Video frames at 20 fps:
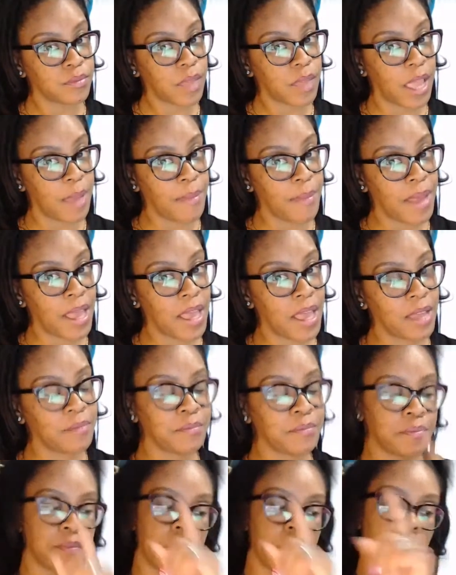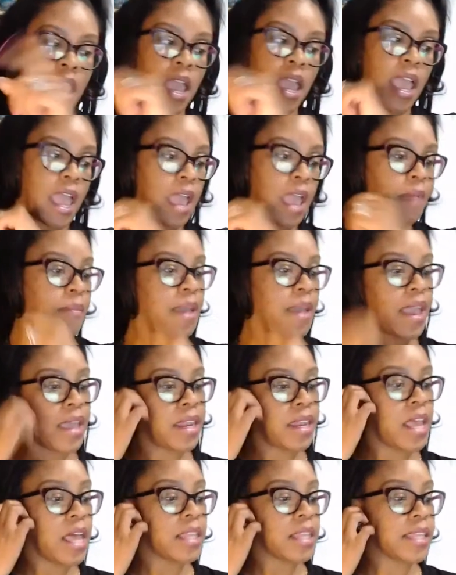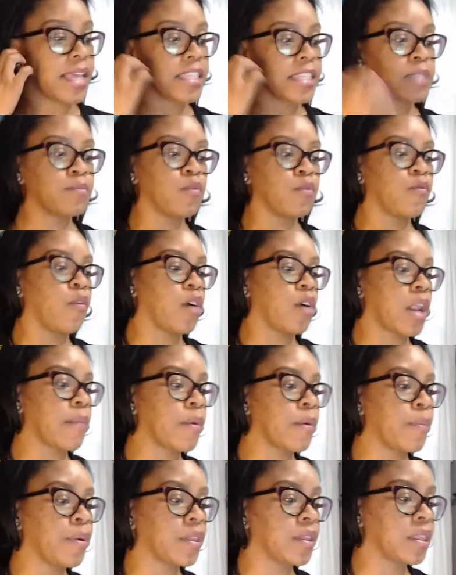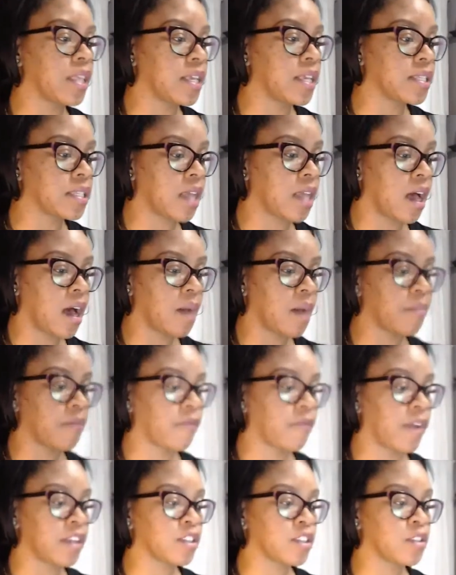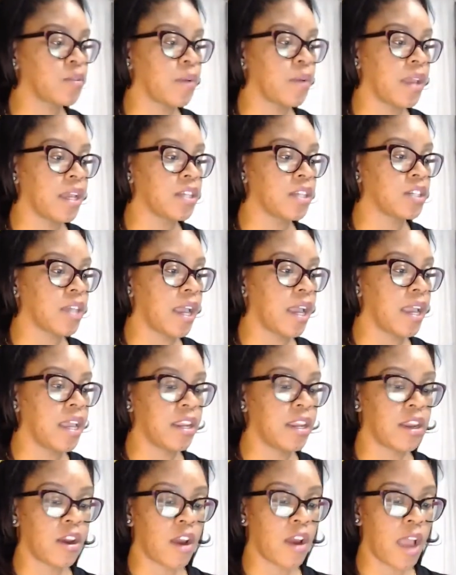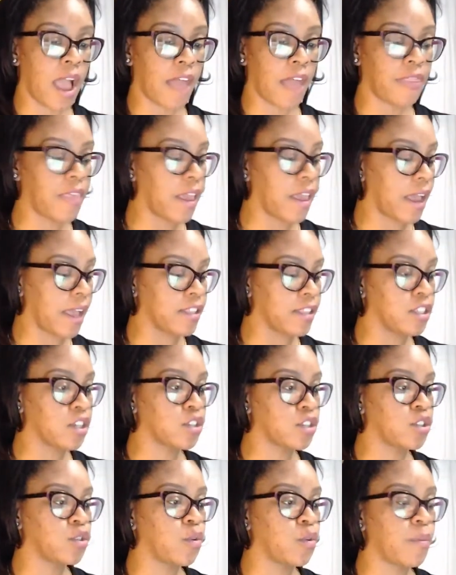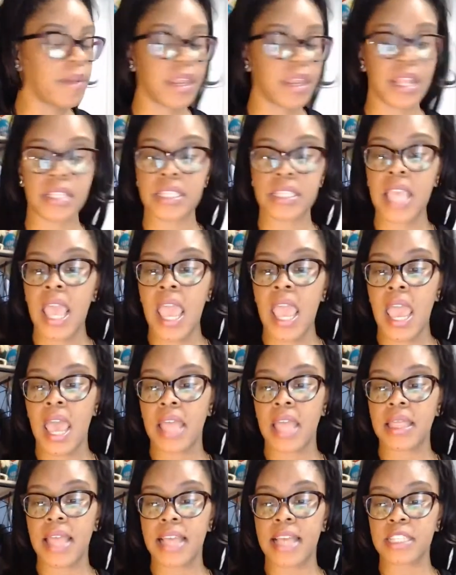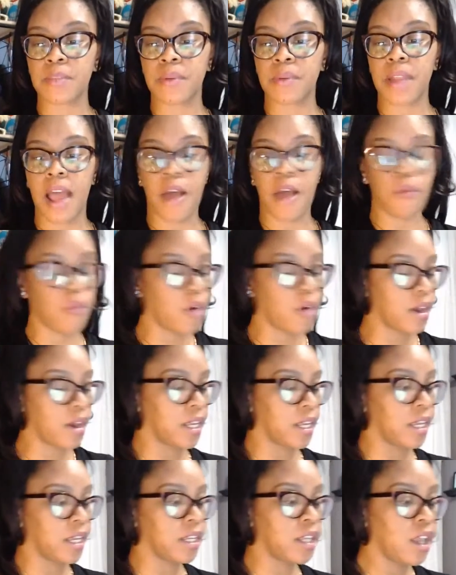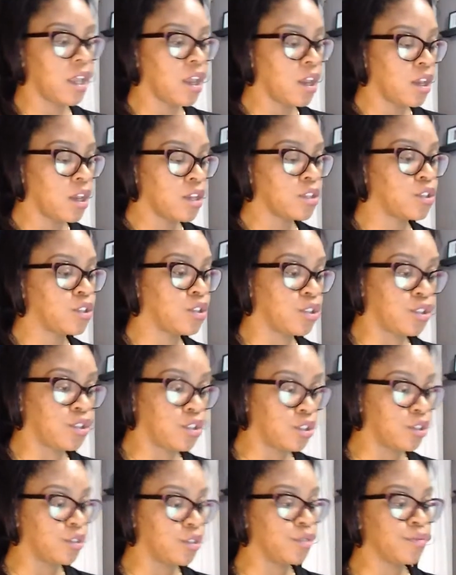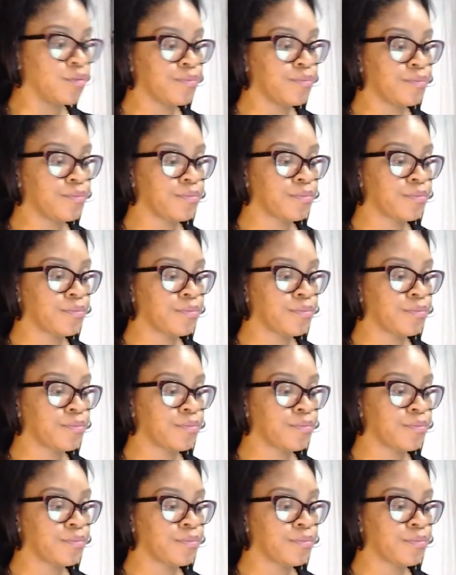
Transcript: Amen. Amen. Let's move on. I'm going to put this professional headshot in there. I think I took 2 minutes, and that's what I wanted to do.